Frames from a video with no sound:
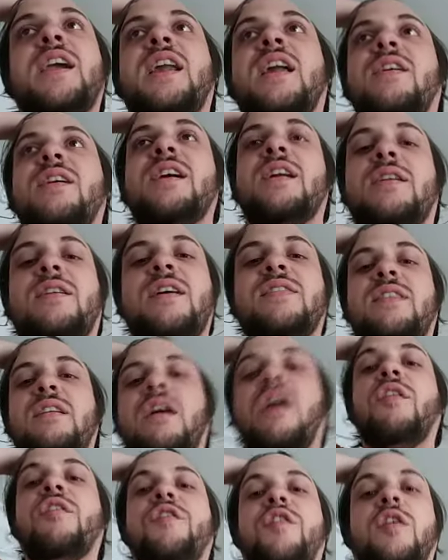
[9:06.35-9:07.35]
You know you don't have to
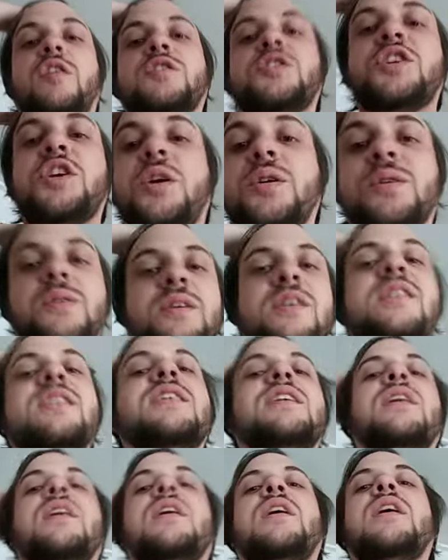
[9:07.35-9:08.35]
go full Jew.
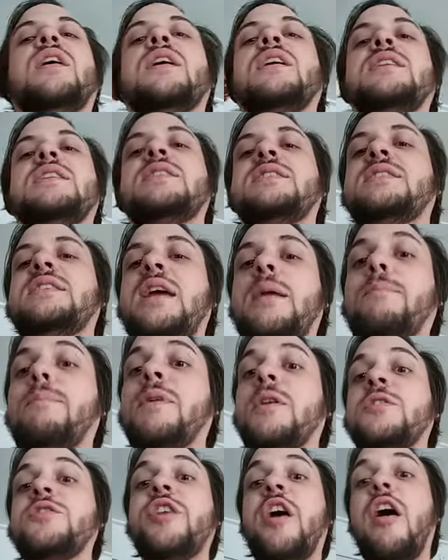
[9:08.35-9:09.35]
just dip
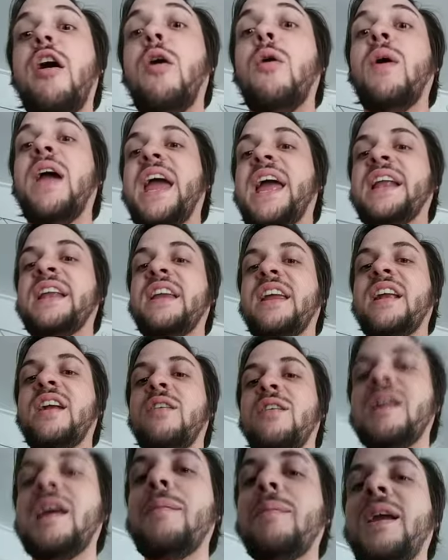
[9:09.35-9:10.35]
your toe in. You
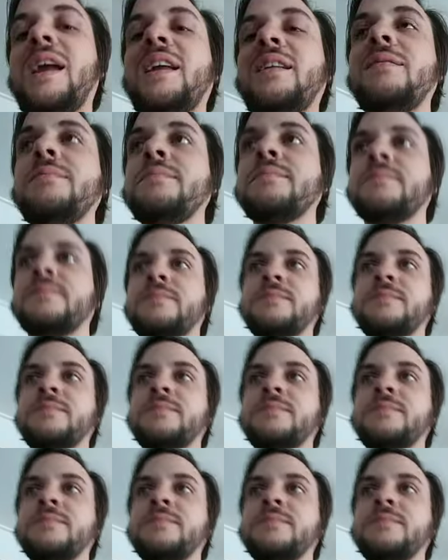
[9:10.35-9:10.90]
know what I mean?